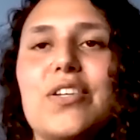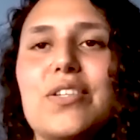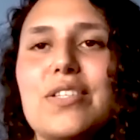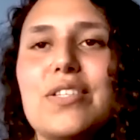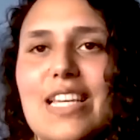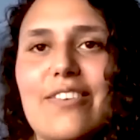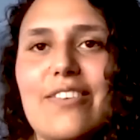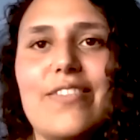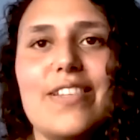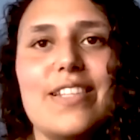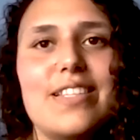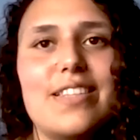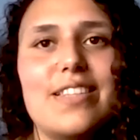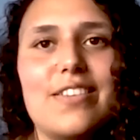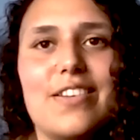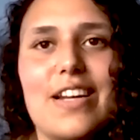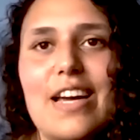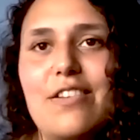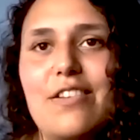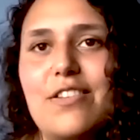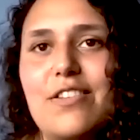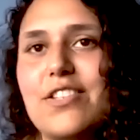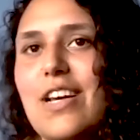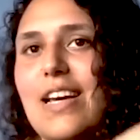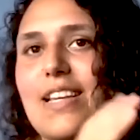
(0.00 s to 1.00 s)
yourself into the
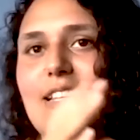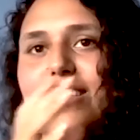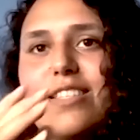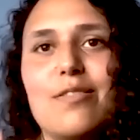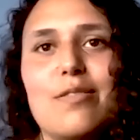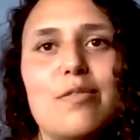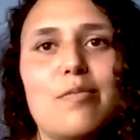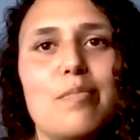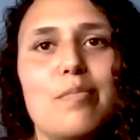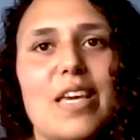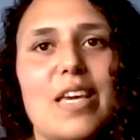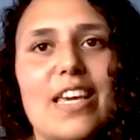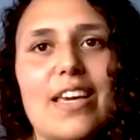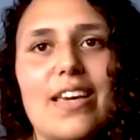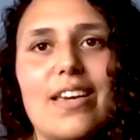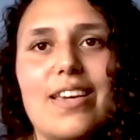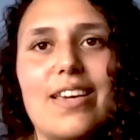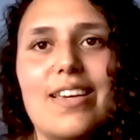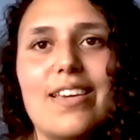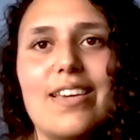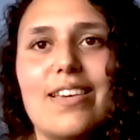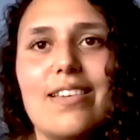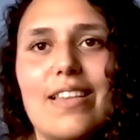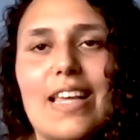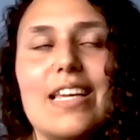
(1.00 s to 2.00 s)
ground trying to
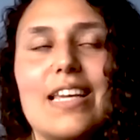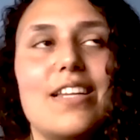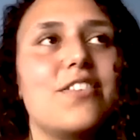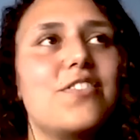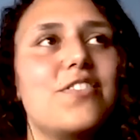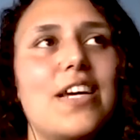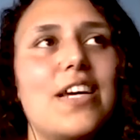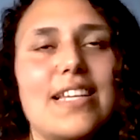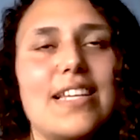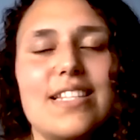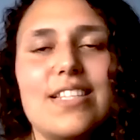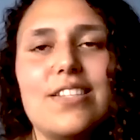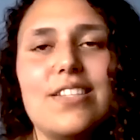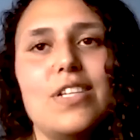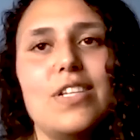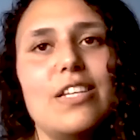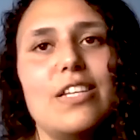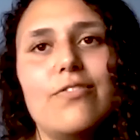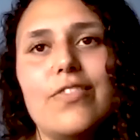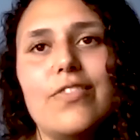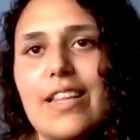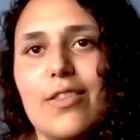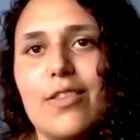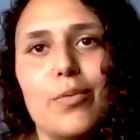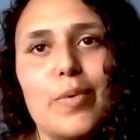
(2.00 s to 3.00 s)

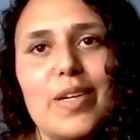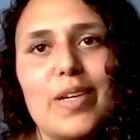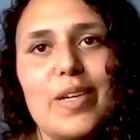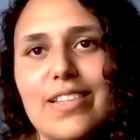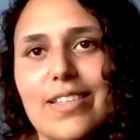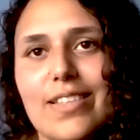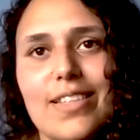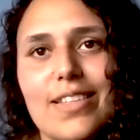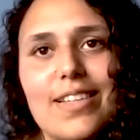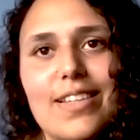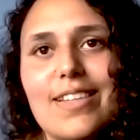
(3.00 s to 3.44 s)
reinvent the wheel.